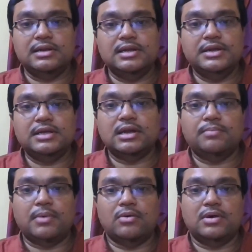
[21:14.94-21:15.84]

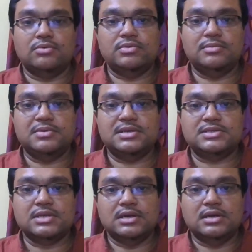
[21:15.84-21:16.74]
lyrical power, will be
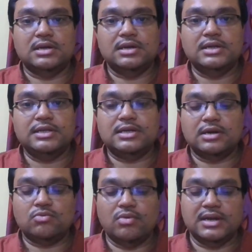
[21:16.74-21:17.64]
his
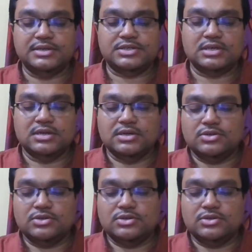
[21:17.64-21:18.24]
lyrical quality.